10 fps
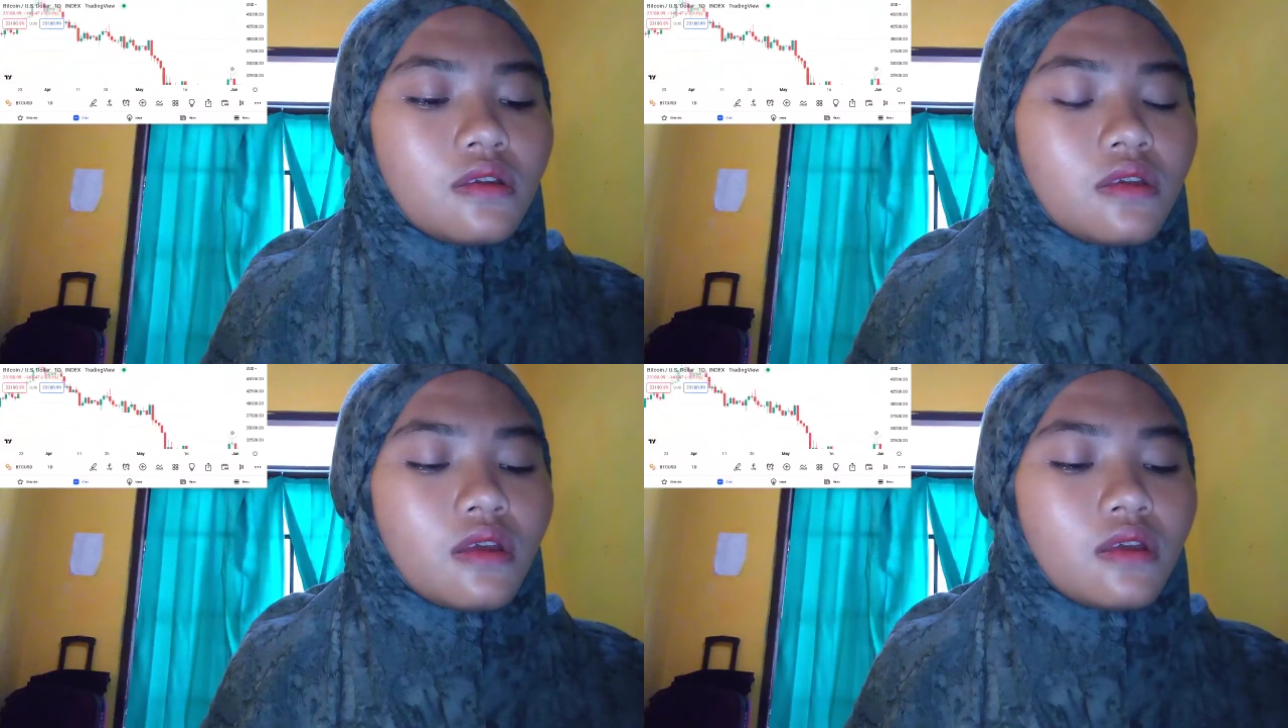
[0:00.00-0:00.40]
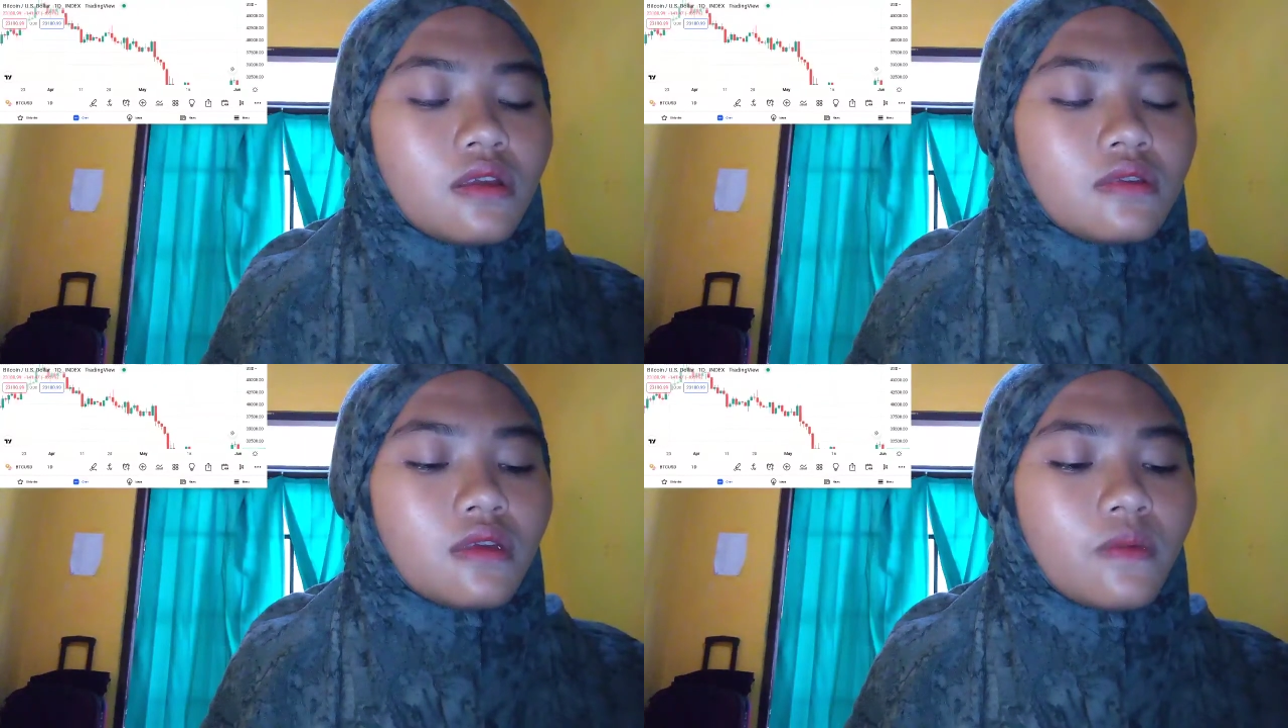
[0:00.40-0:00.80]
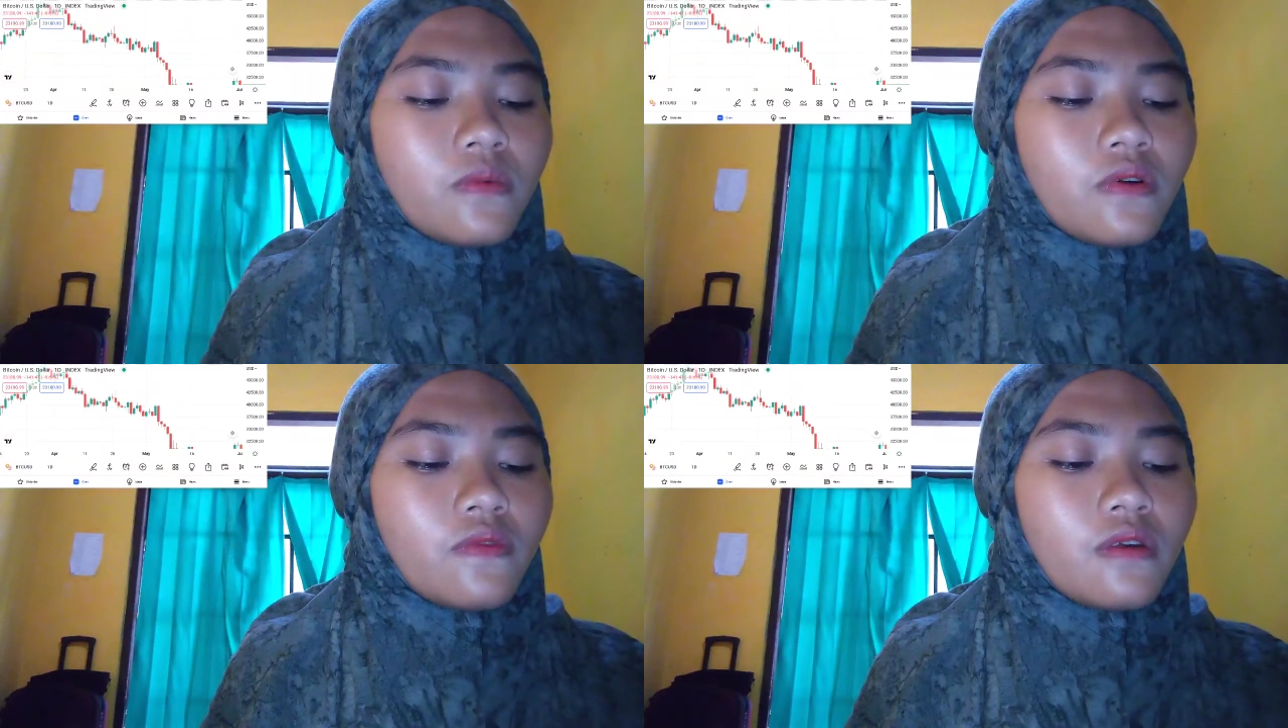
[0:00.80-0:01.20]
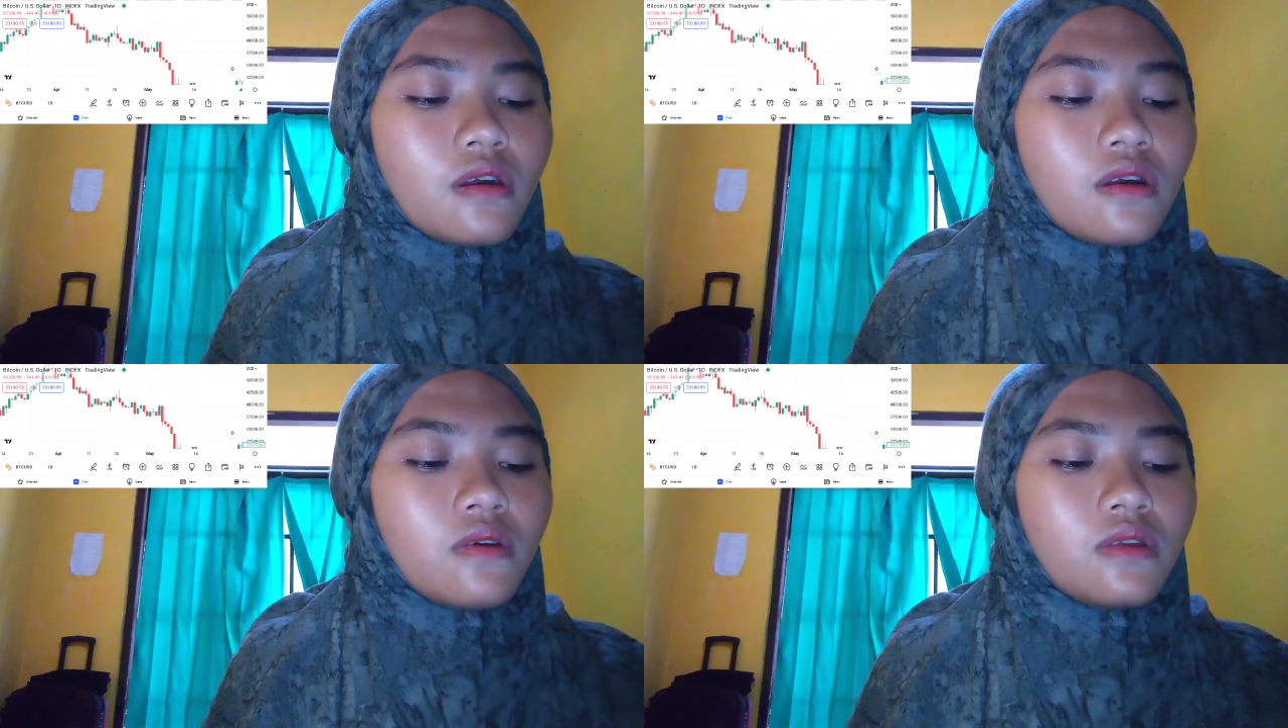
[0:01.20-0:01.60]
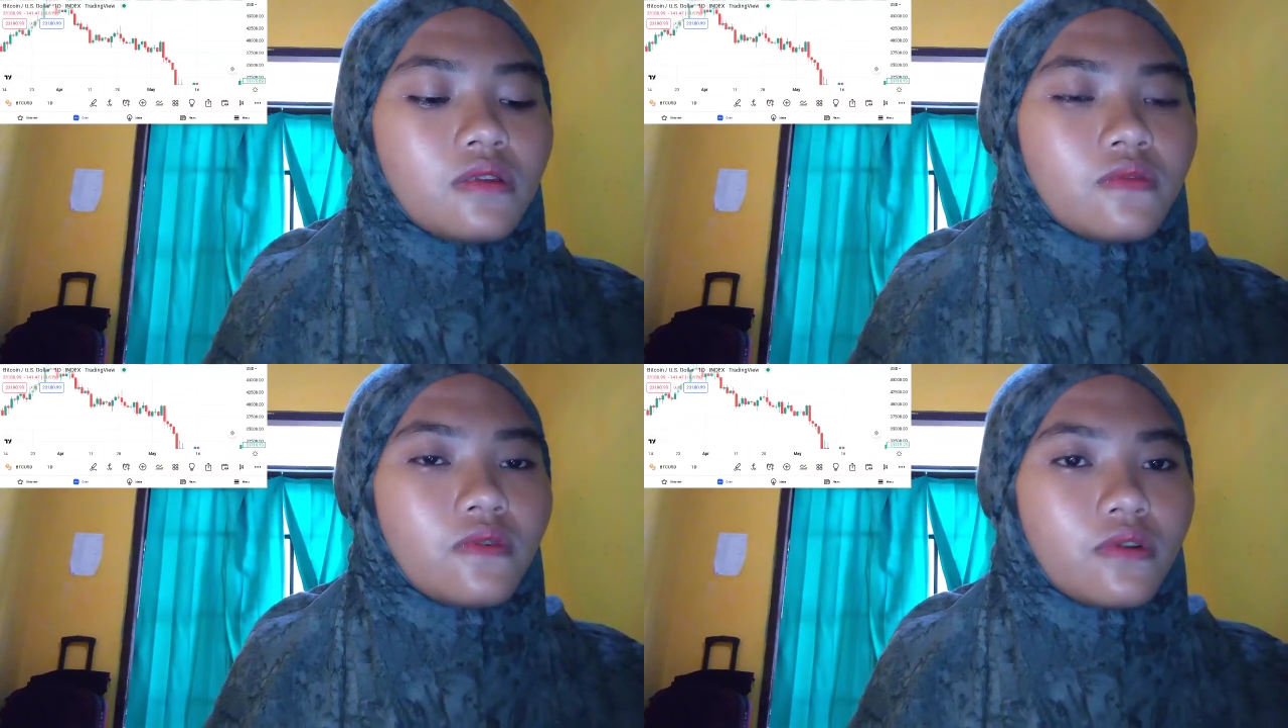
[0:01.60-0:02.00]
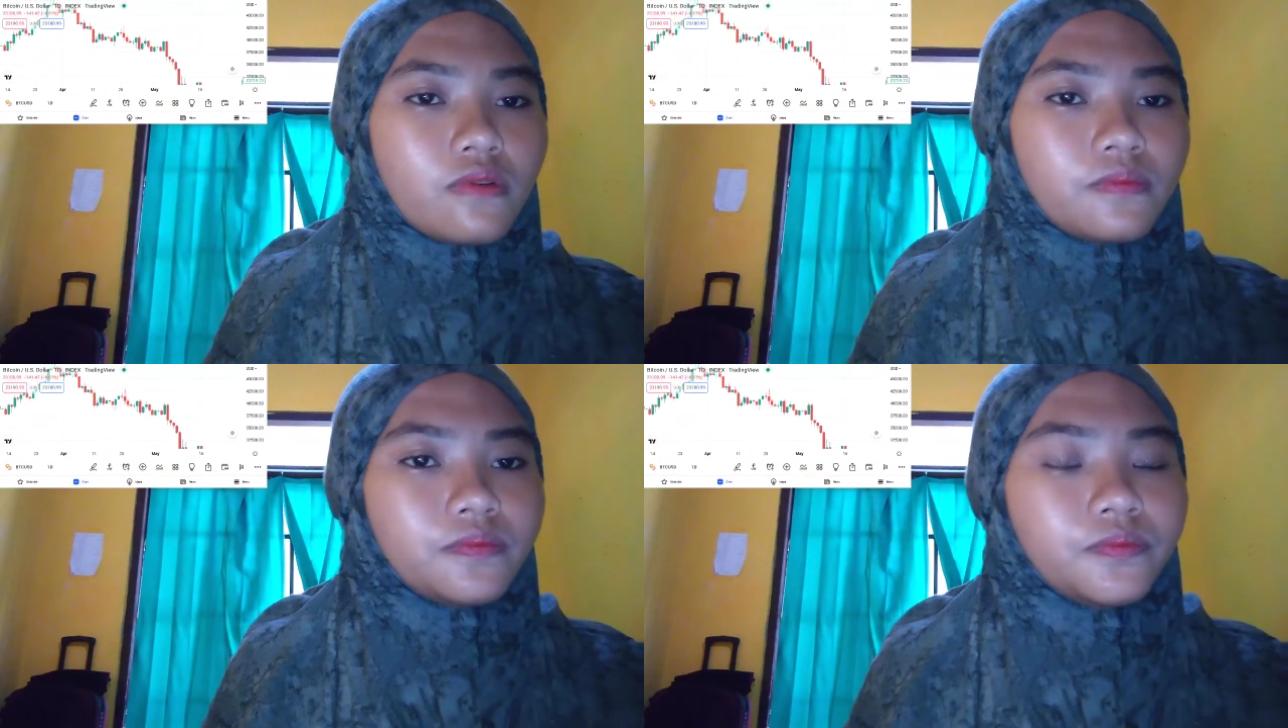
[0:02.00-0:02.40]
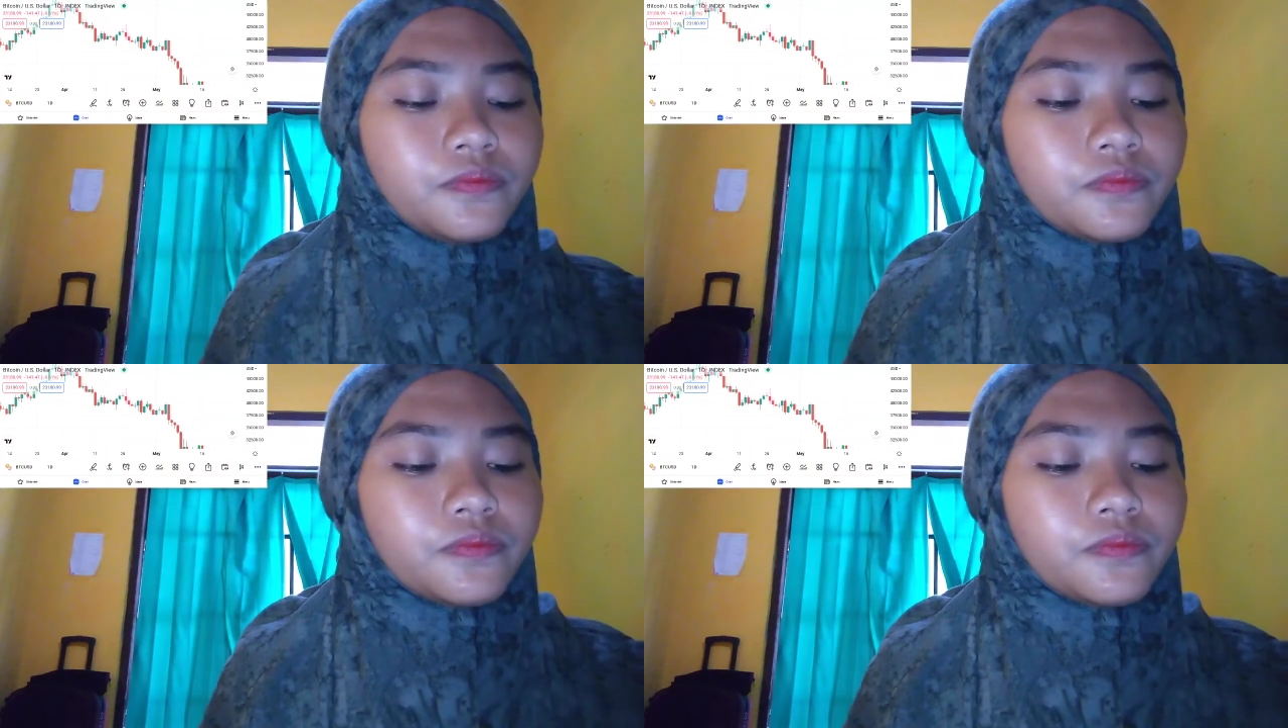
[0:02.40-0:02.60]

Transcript: recap of how this works.